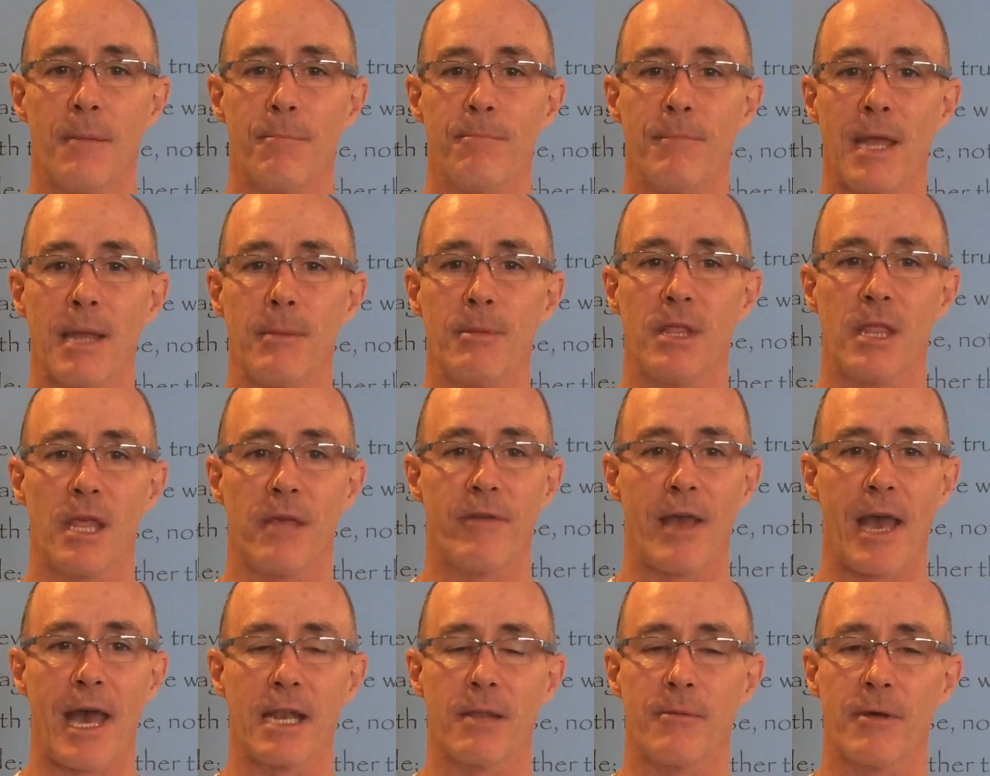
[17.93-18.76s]
Maybe
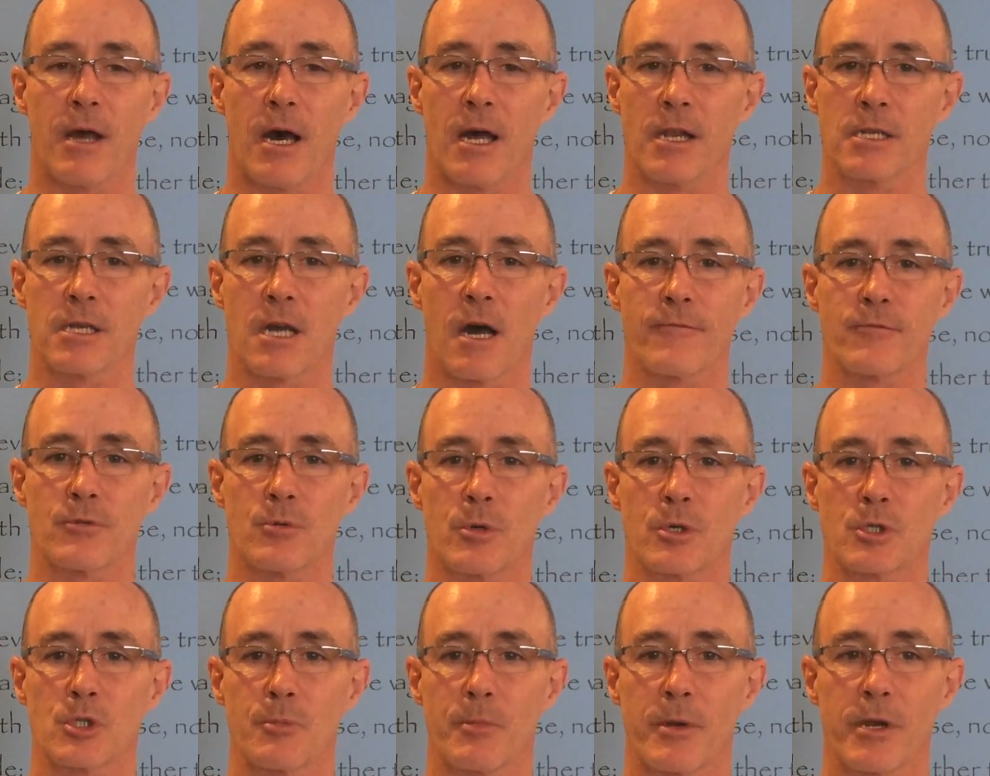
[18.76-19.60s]
they've had an
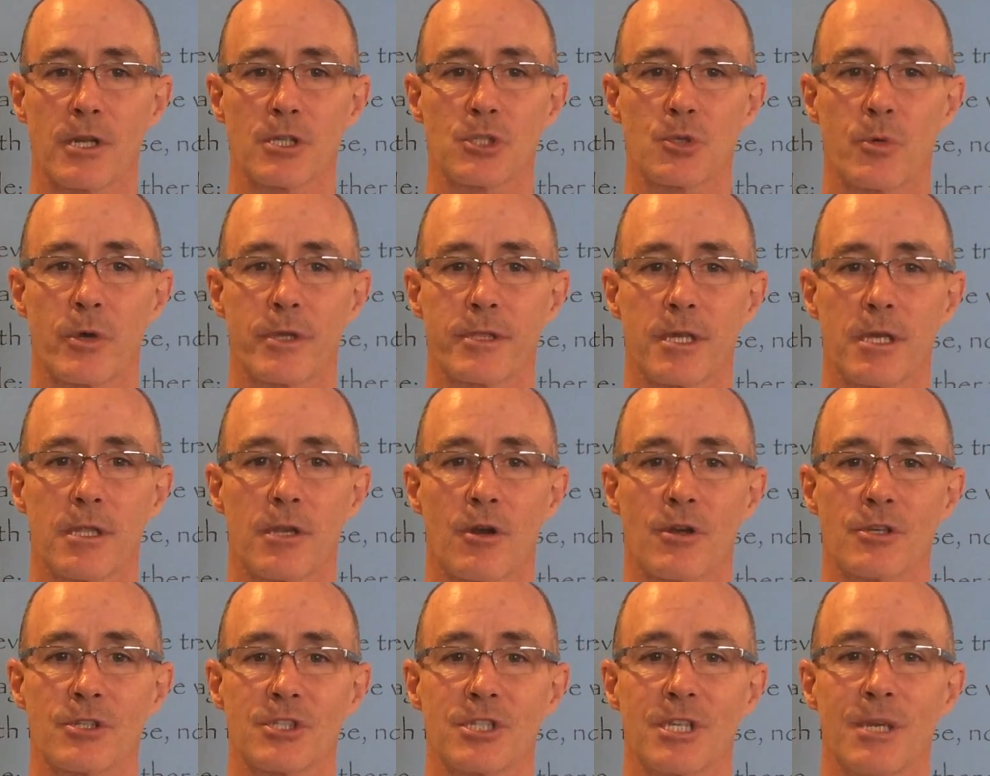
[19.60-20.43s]
uncomfortable experience with it
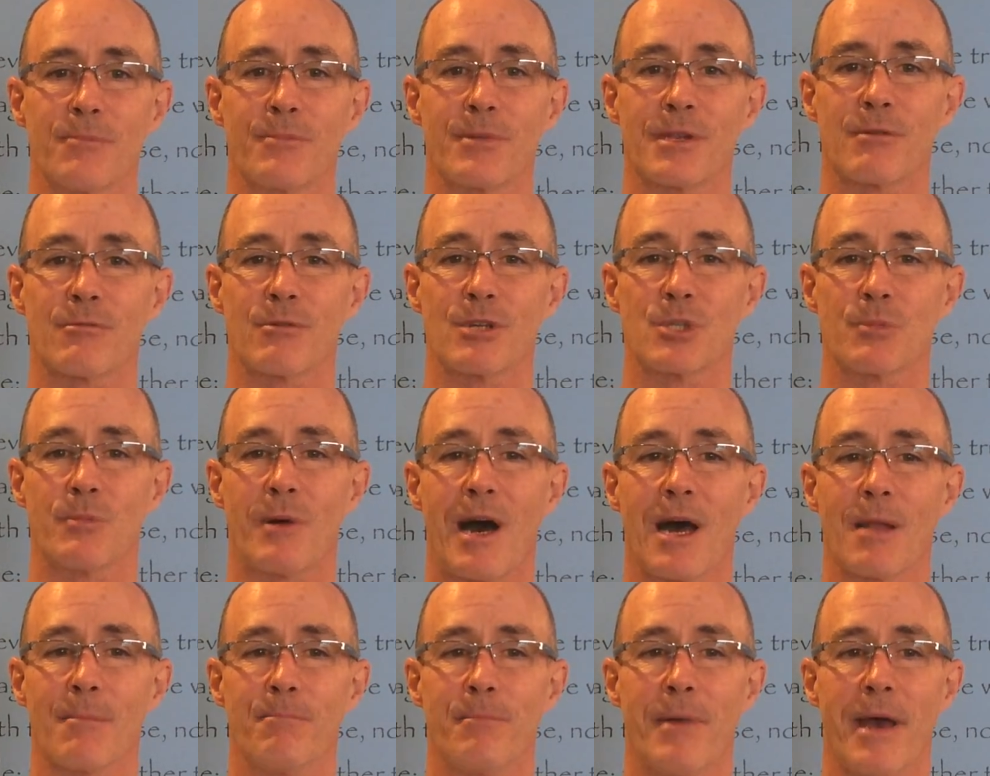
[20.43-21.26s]
or simply
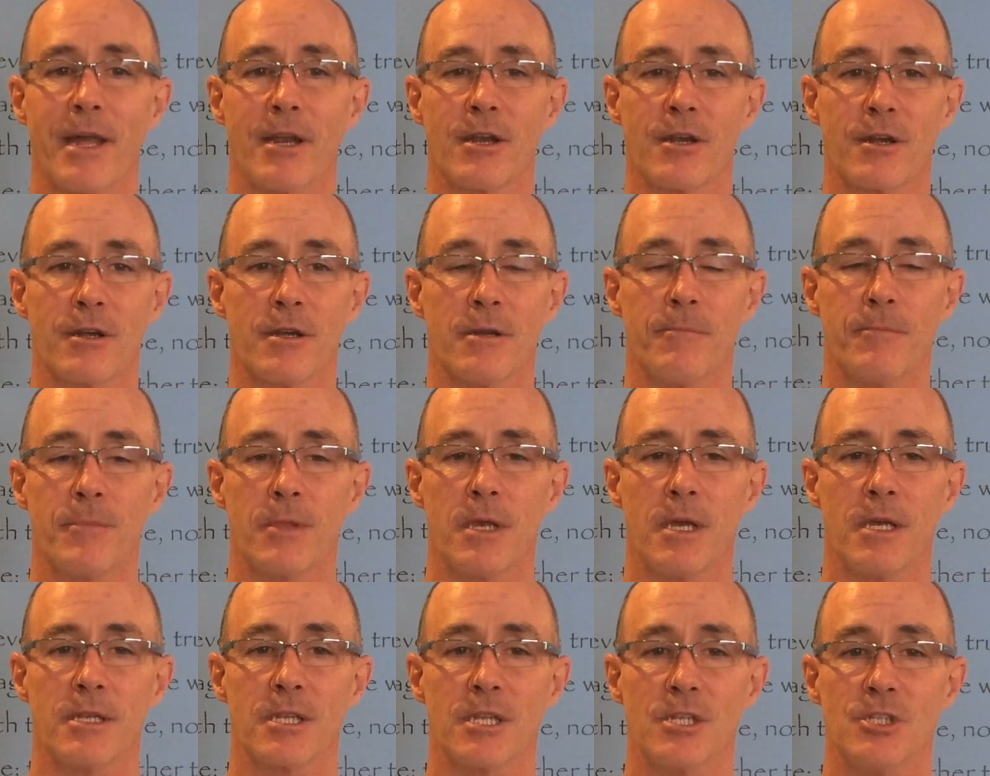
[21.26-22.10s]
respond better
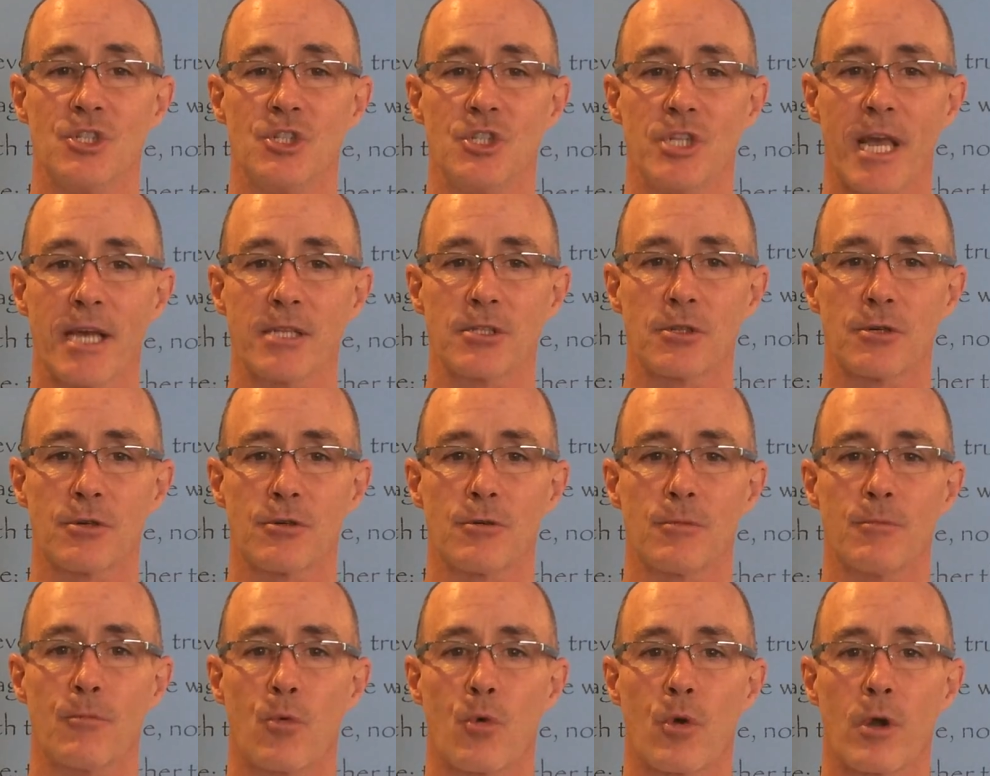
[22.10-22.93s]
to
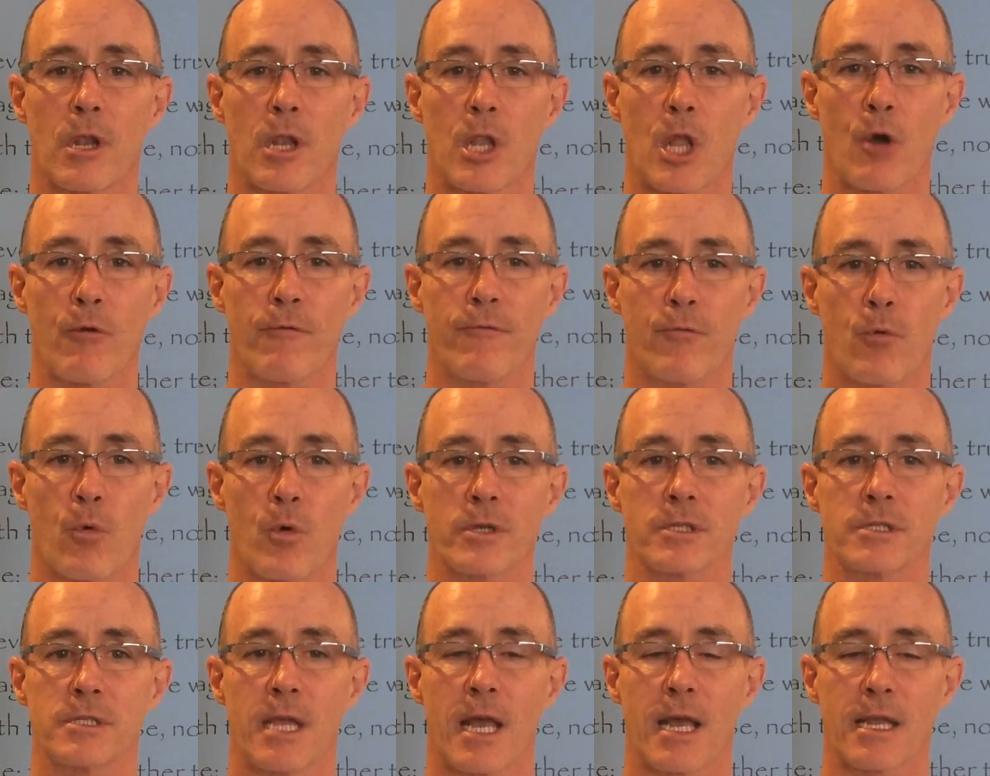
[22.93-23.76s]
gentle, more
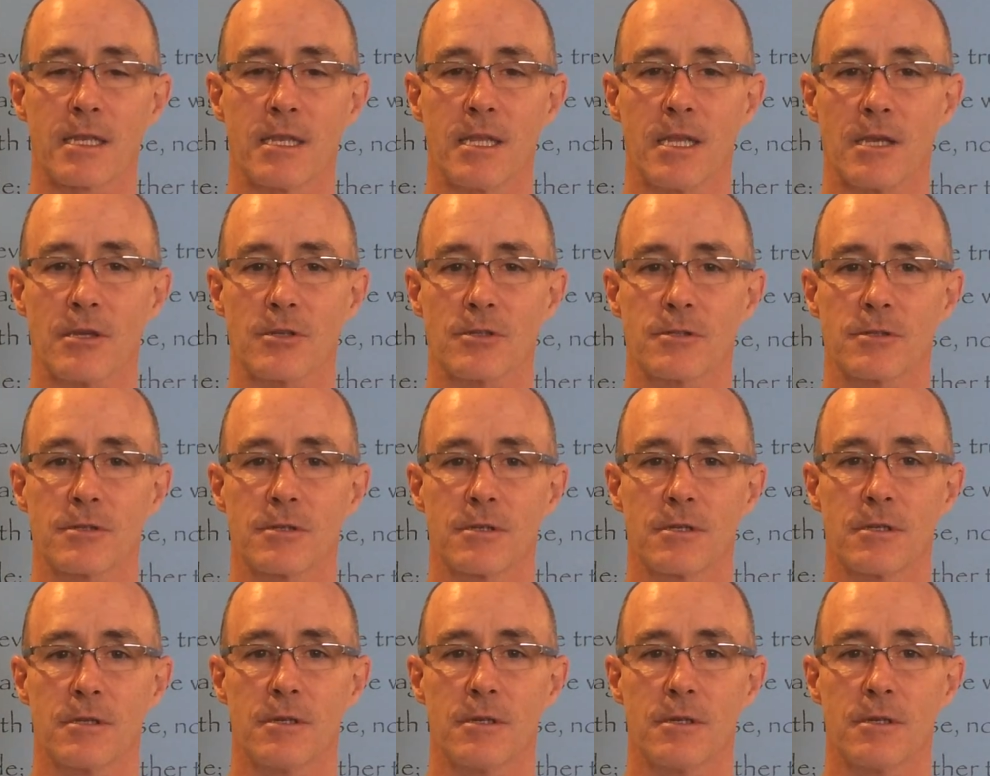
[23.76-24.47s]
low-force techniques.